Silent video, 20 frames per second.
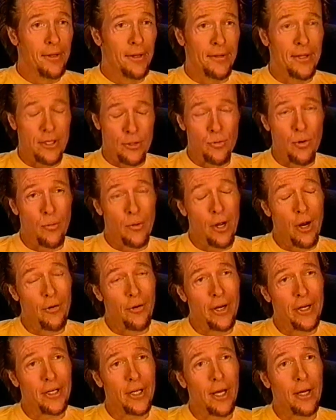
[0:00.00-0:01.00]
And that's where we are
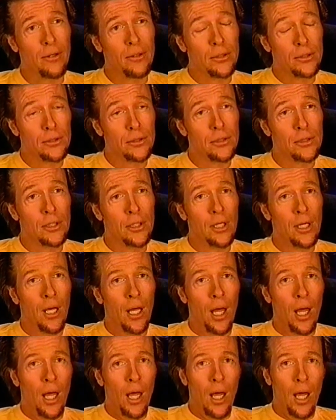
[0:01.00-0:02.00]
right
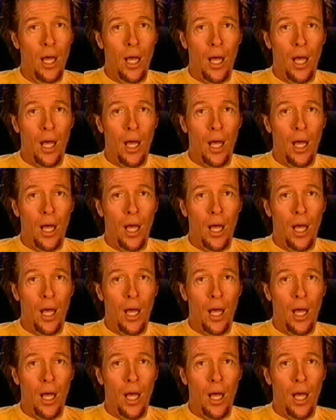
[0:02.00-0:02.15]
now.